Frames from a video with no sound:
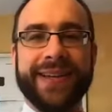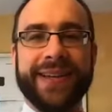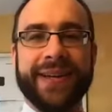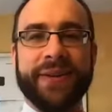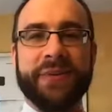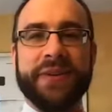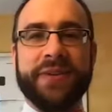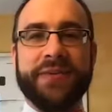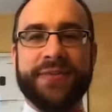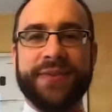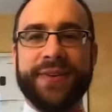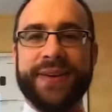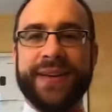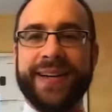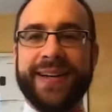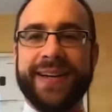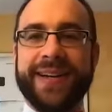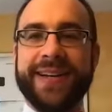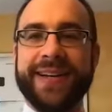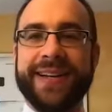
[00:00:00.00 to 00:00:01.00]
And we've
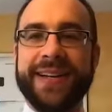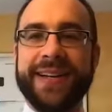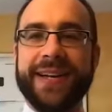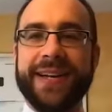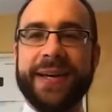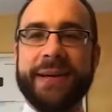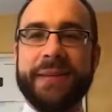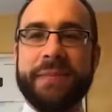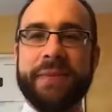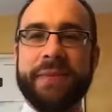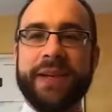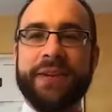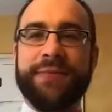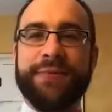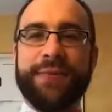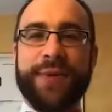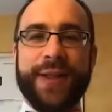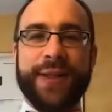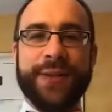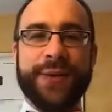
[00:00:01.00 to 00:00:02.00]
been
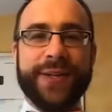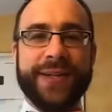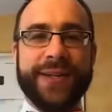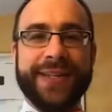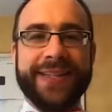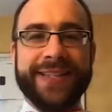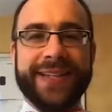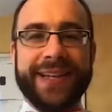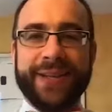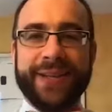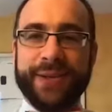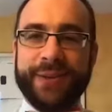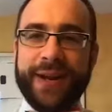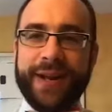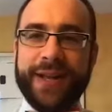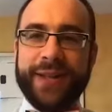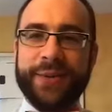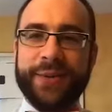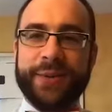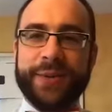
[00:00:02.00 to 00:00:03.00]
following each other
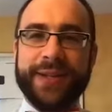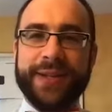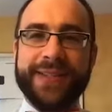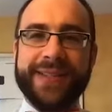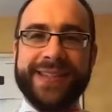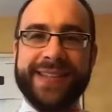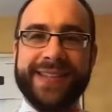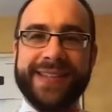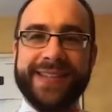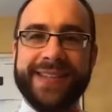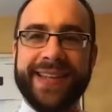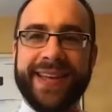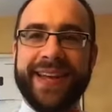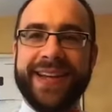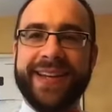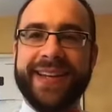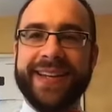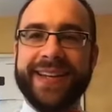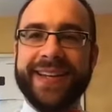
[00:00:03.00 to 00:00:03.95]
around the world since then.